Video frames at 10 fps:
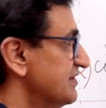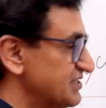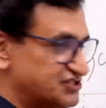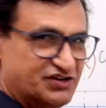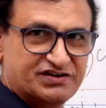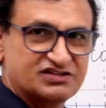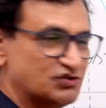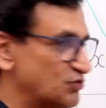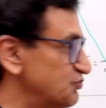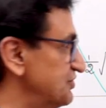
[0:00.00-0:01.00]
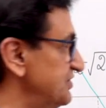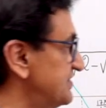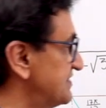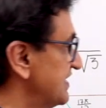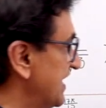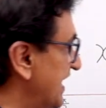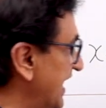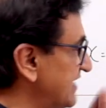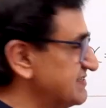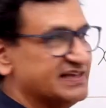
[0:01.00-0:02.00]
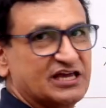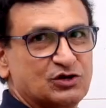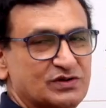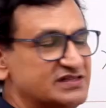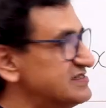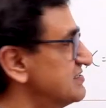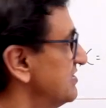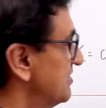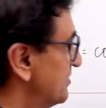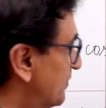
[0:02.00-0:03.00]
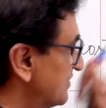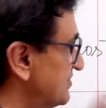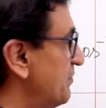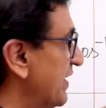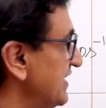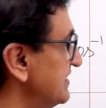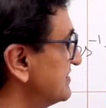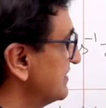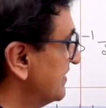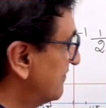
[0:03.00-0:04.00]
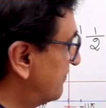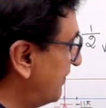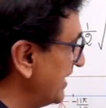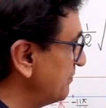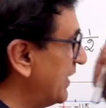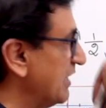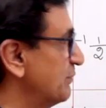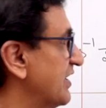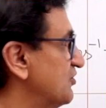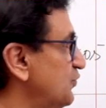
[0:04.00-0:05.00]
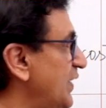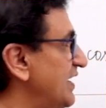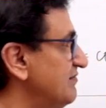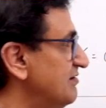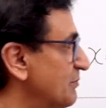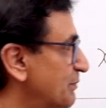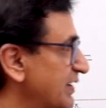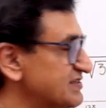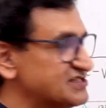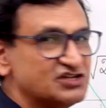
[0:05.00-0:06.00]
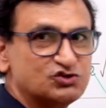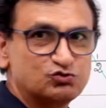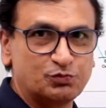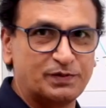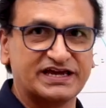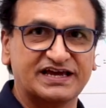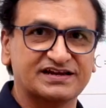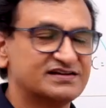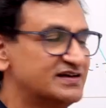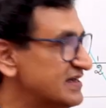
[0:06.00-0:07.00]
The general solution is x equals plus or minus 5 pi by 12 plus 2 pi n.